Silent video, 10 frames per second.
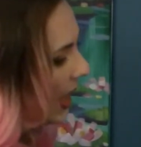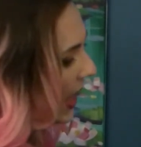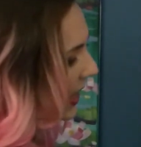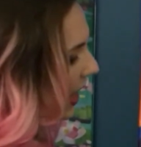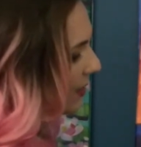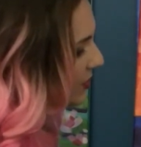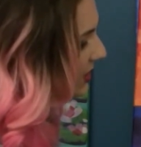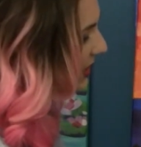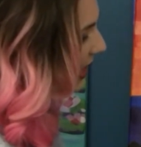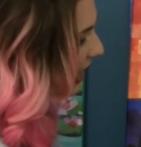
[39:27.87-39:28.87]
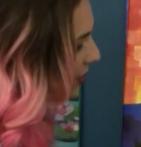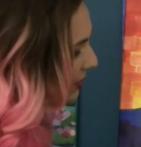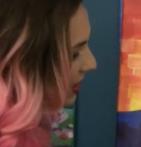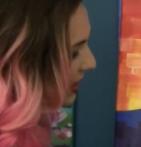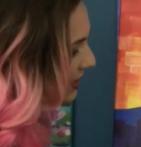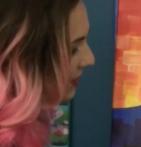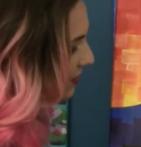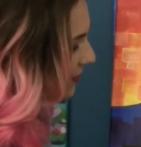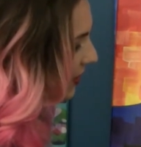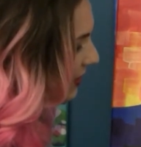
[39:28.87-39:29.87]
And I'm just going to outline
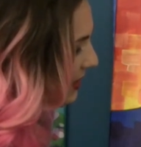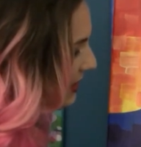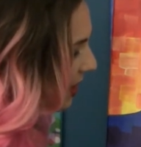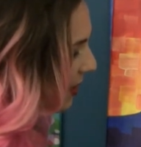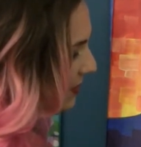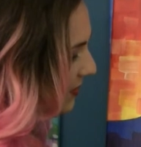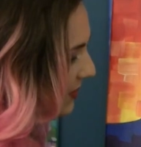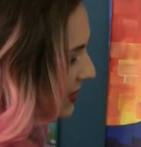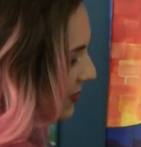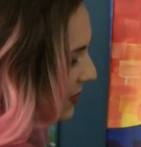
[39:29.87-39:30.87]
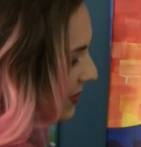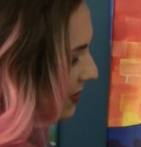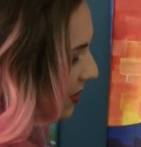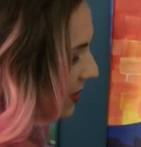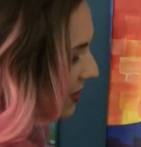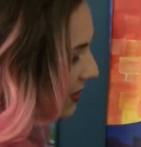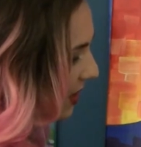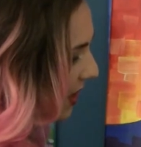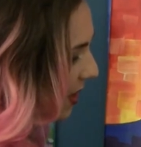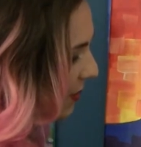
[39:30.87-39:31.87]
the very tops of these. I'm going to start at the
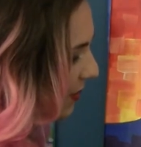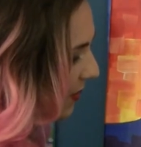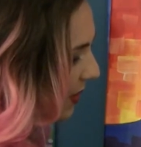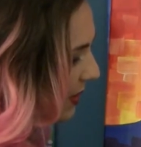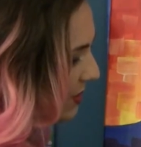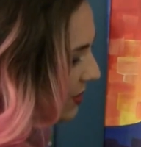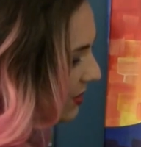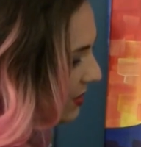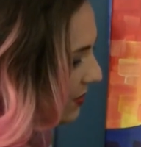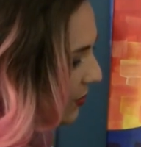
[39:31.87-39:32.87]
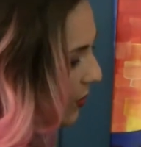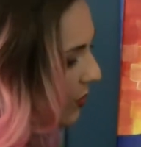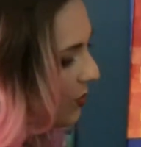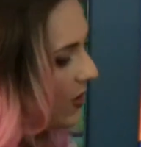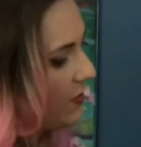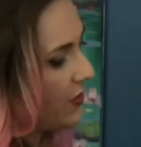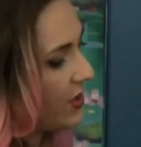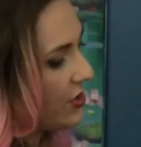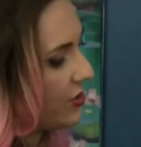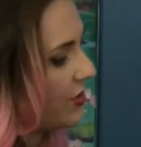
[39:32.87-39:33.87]
top and just pull one
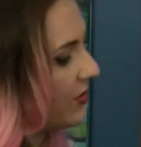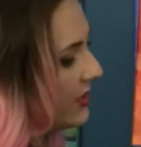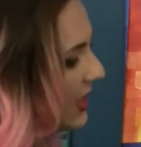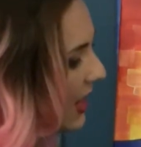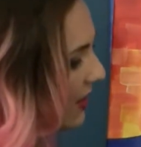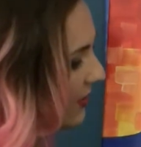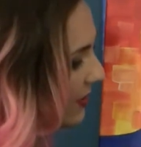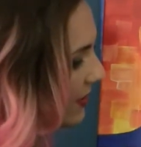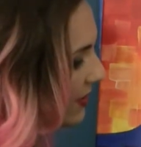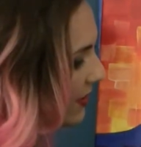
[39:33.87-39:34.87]
brush stroke down.